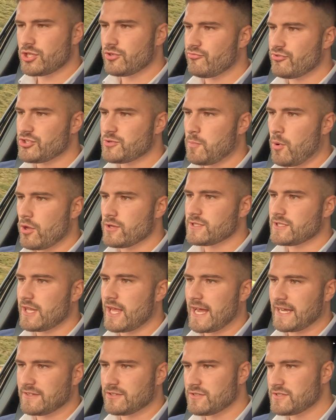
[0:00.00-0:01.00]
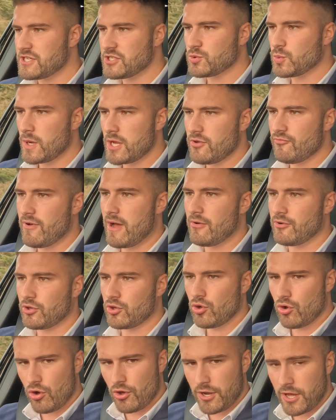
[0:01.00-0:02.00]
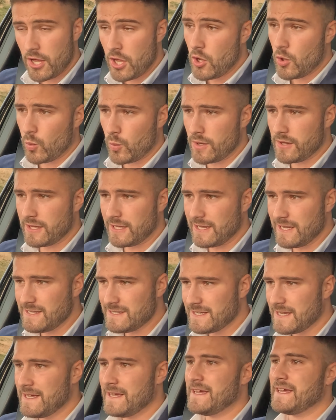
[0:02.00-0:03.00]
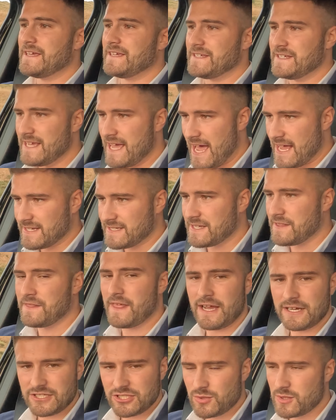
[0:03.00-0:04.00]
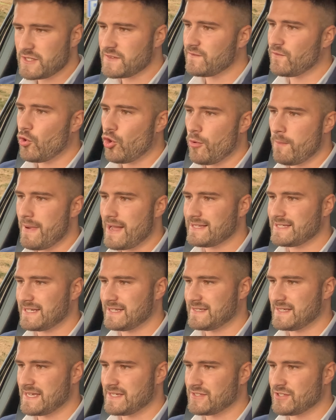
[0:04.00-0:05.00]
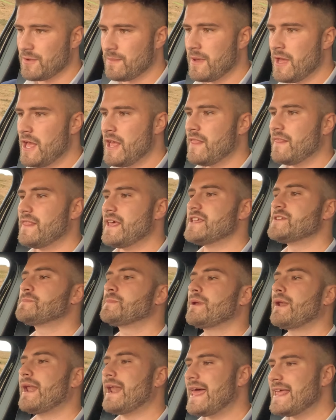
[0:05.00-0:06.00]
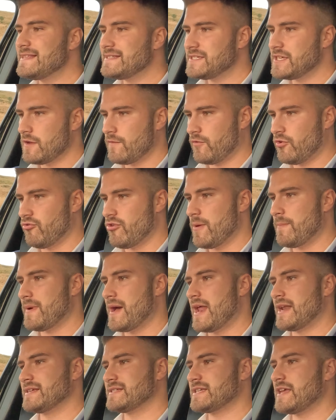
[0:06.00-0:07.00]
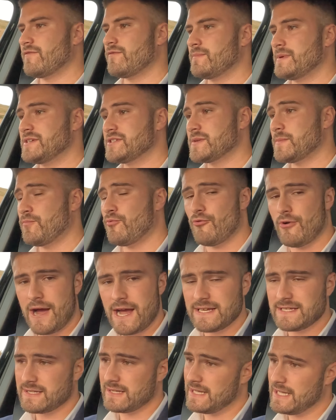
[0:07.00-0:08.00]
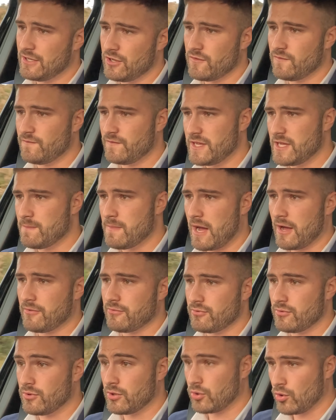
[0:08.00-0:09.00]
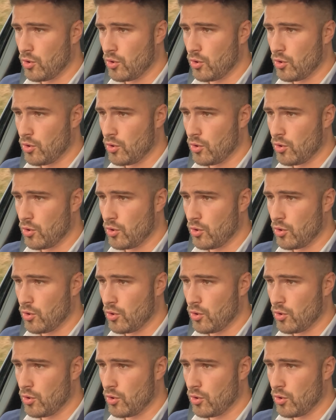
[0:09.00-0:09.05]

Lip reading: the response like? Does it swing round the corner with ease? Yes, thanks to its 4MATIC system, there's plenty of grip and it's given me surprisingly good feedback through the